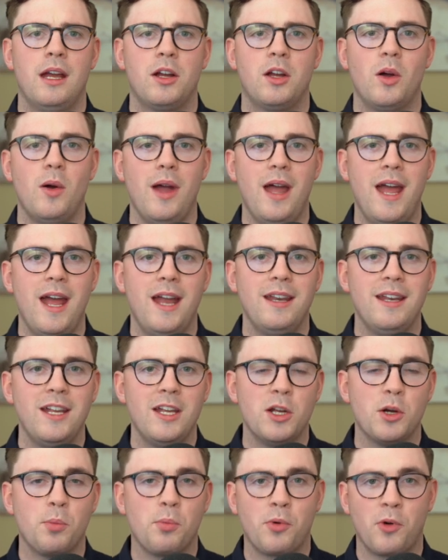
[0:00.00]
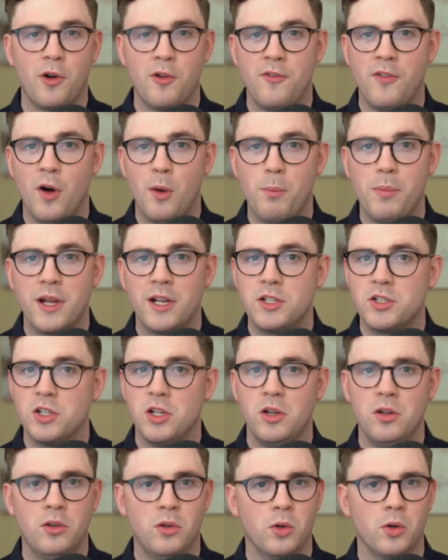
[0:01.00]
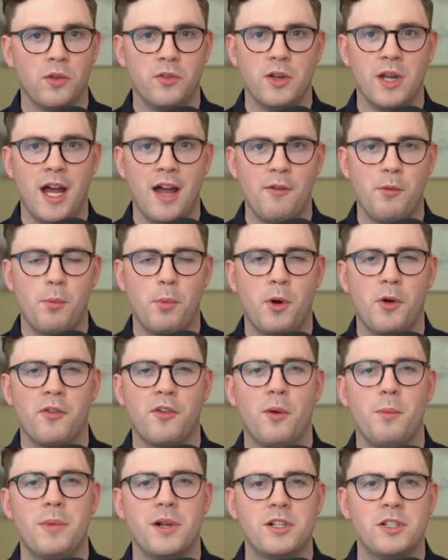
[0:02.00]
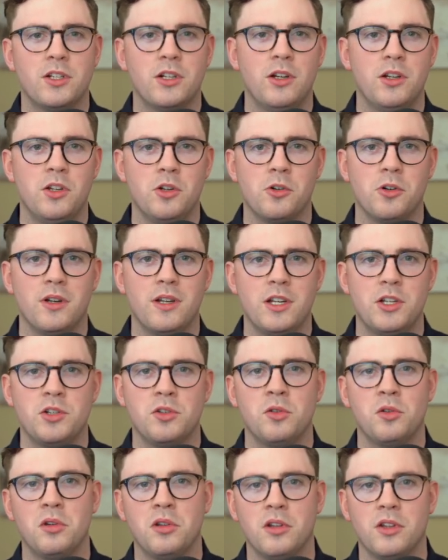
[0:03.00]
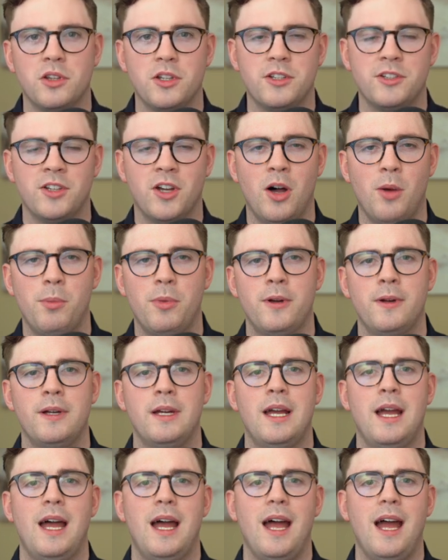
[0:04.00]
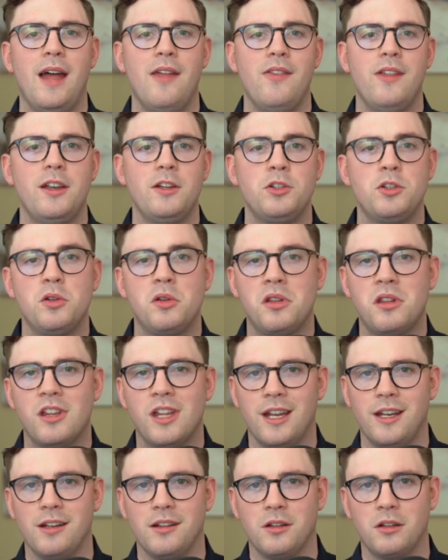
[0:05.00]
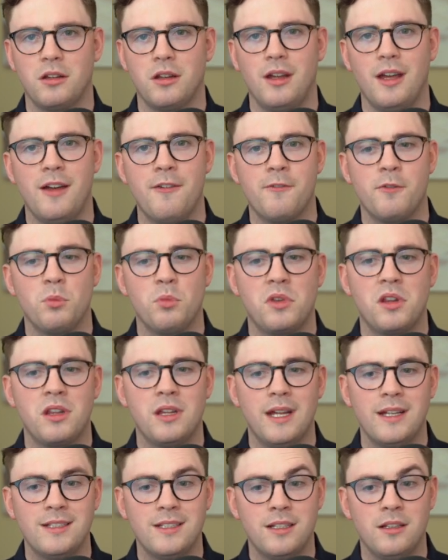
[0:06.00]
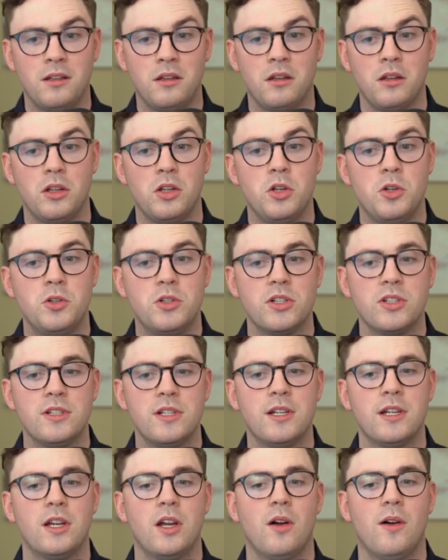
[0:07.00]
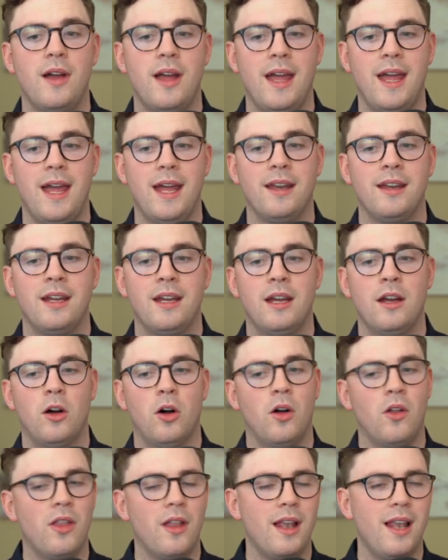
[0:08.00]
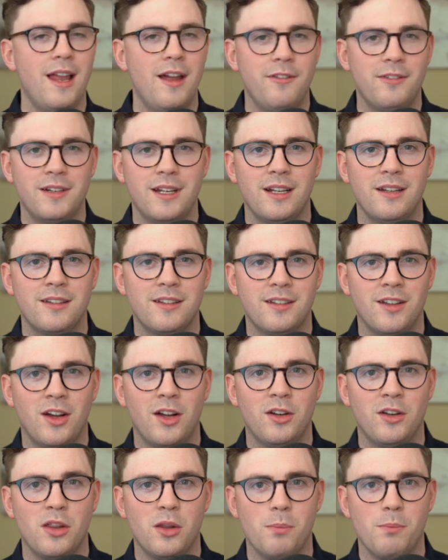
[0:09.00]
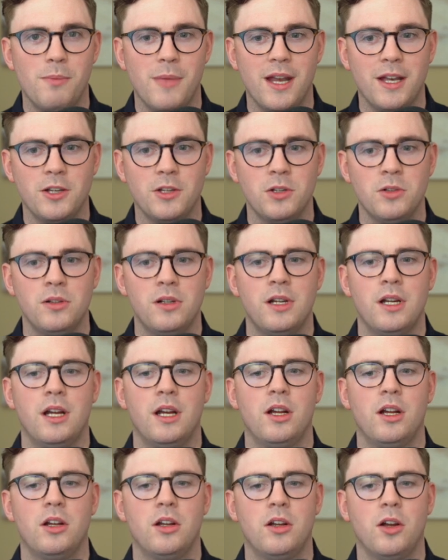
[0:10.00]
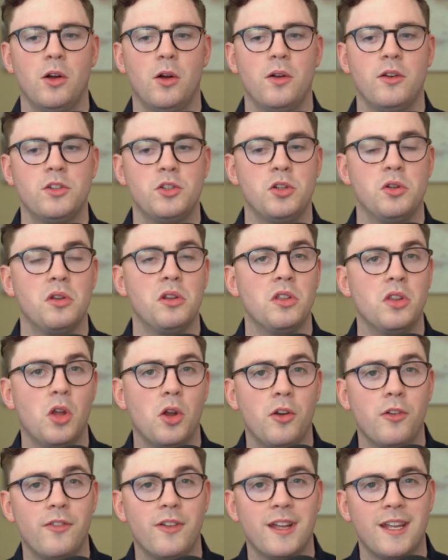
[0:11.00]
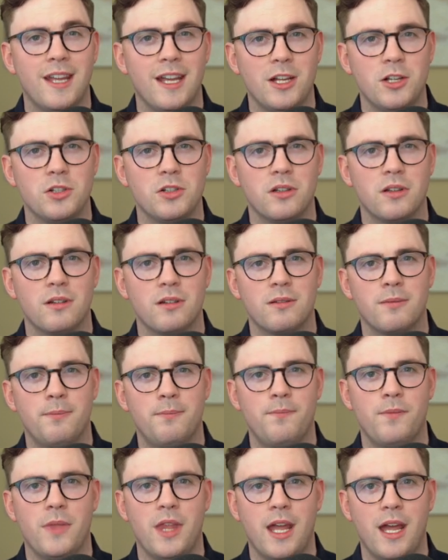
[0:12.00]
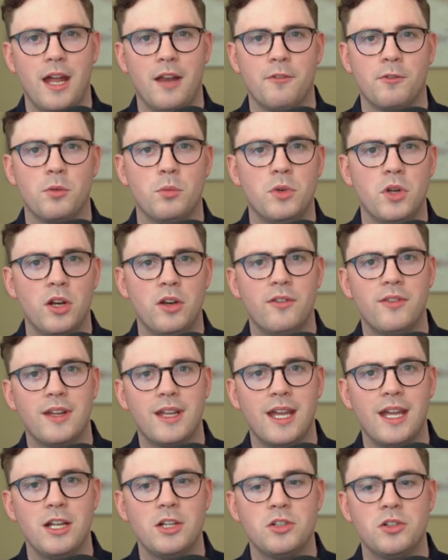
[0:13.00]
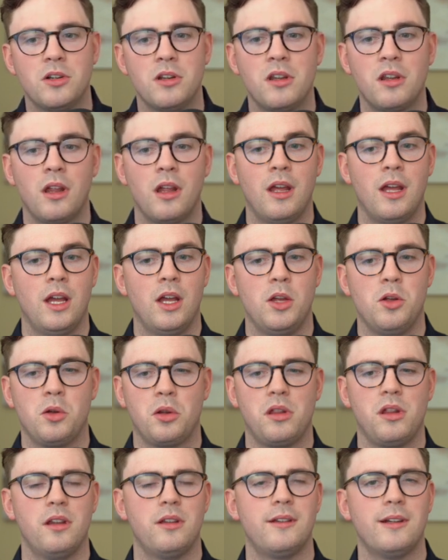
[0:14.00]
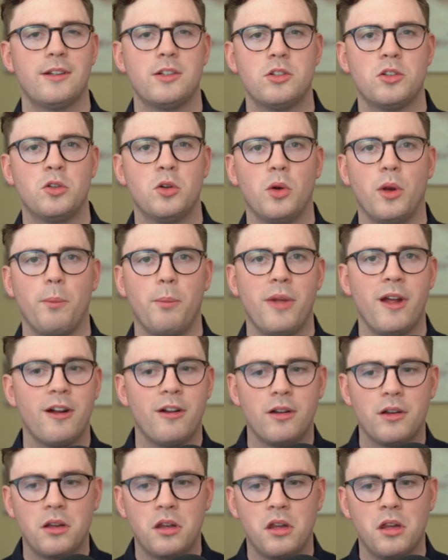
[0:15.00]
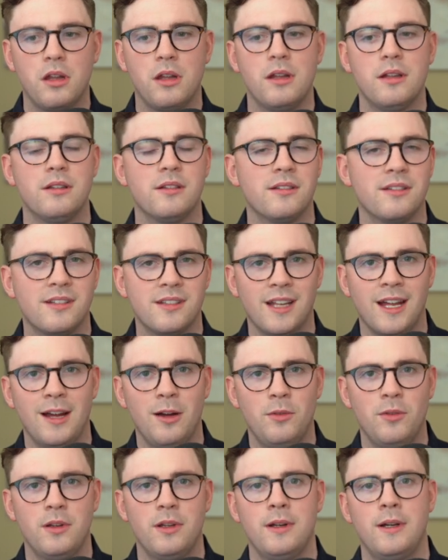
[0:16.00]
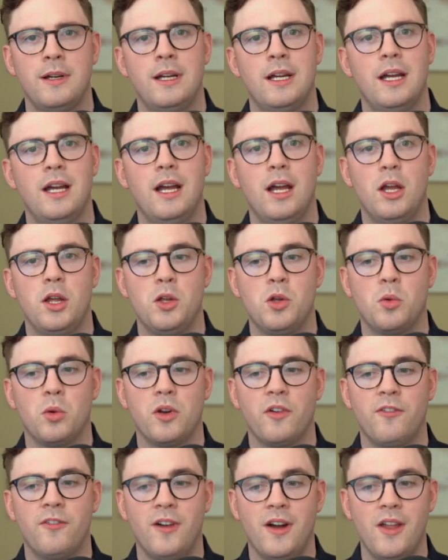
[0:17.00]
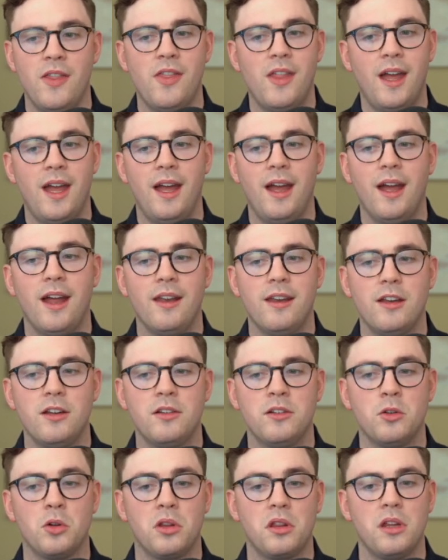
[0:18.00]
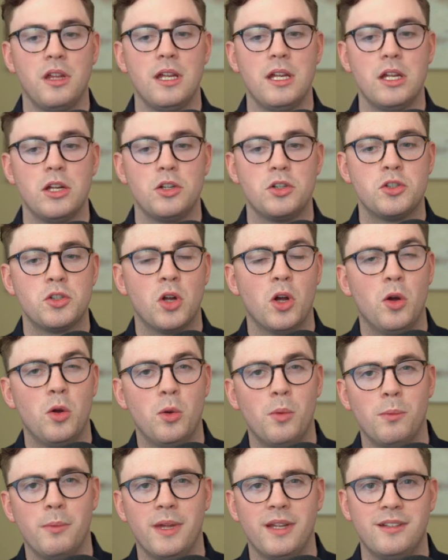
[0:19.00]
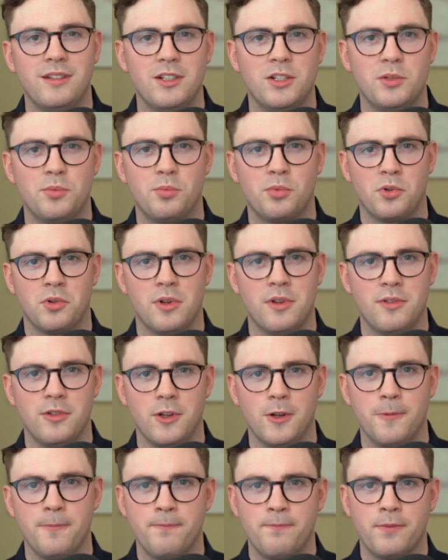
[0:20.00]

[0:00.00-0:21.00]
Go ahead, hit your profile picture, or if you don't have a profile picture, your initials on the top, and then choose settings. And from settings, you just need to go ahead on the left hand side of the menu, go and choose notifications. And from notifications, you'll see a section called appearances and sound. You want to find that and then you'll see show message preview.